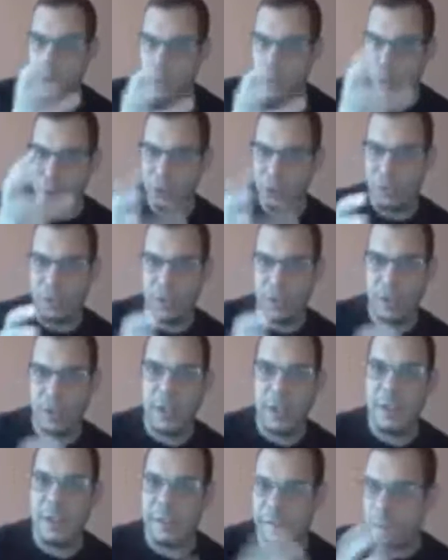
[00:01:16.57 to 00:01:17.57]
if you're
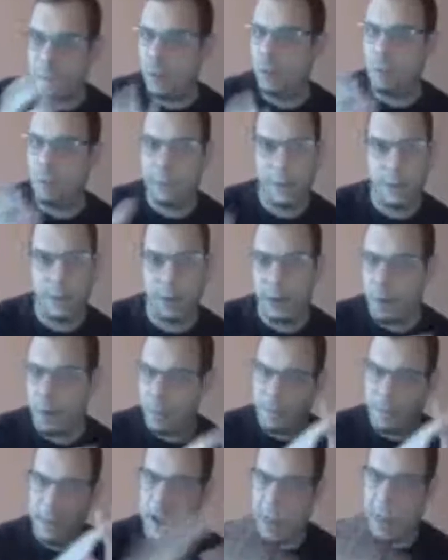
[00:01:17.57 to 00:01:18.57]
using the default
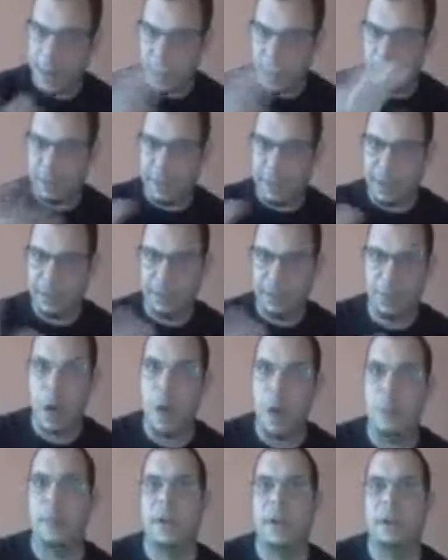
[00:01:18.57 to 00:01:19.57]
funnel of any of
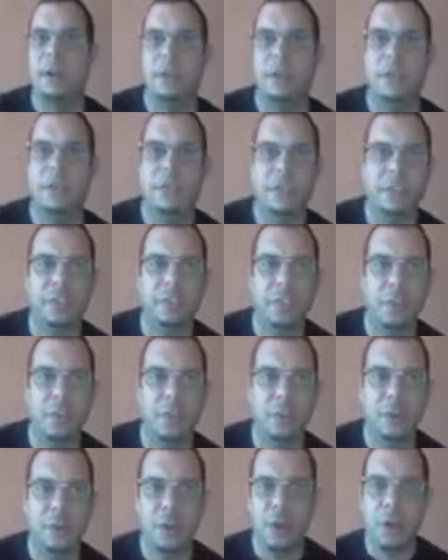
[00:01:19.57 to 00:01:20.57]
these companies or
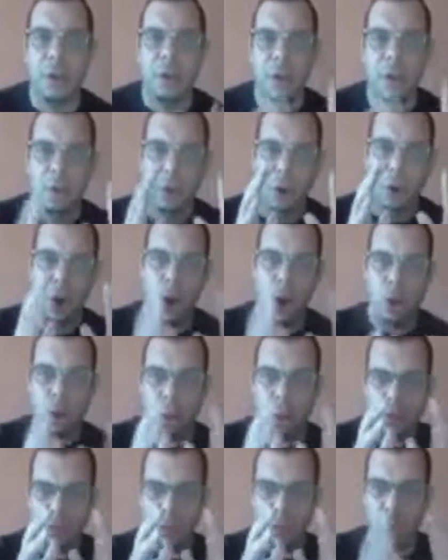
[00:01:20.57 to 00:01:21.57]
systems,
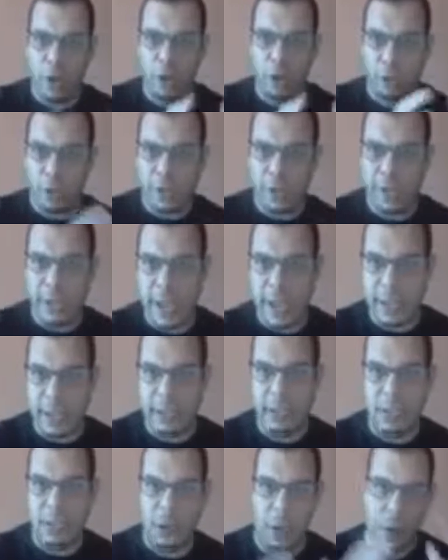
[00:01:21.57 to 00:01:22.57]
you're always going to
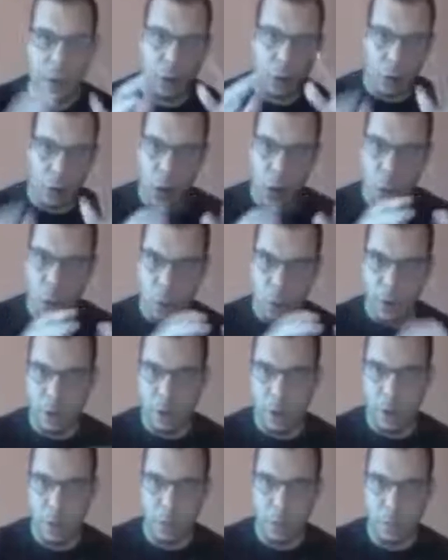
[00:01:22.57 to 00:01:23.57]
get
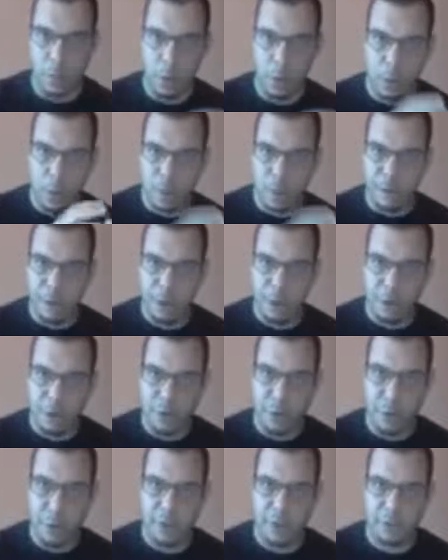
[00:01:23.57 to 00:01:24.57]
lower
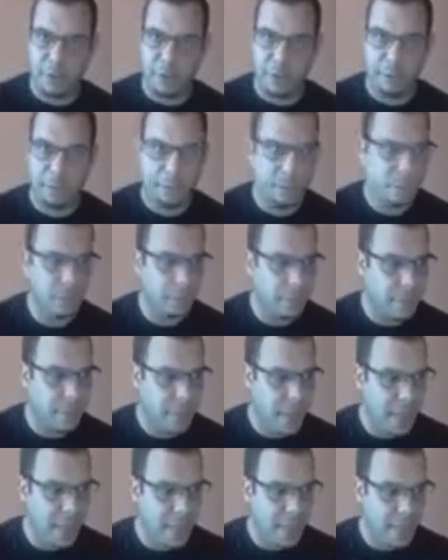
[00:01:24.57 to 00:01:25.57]
conversion rates
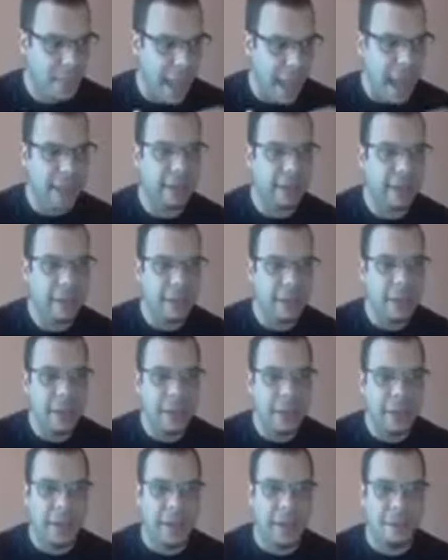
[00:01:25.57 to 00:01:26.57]
that
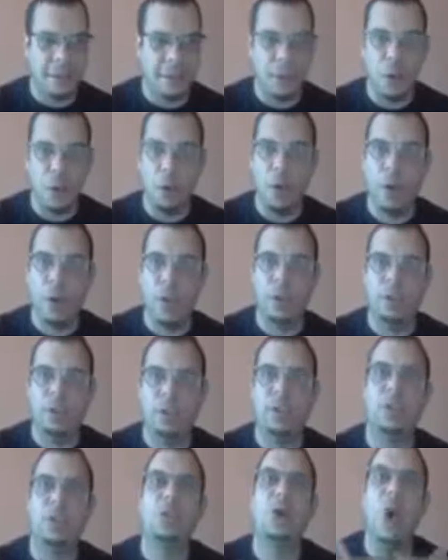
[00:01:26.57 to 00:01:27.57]
if you
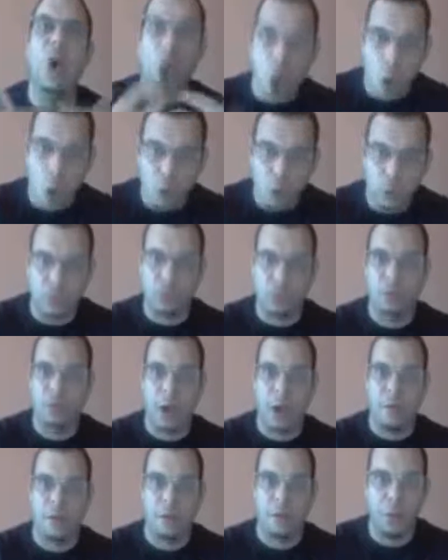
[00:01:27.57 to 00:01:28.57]
were using your own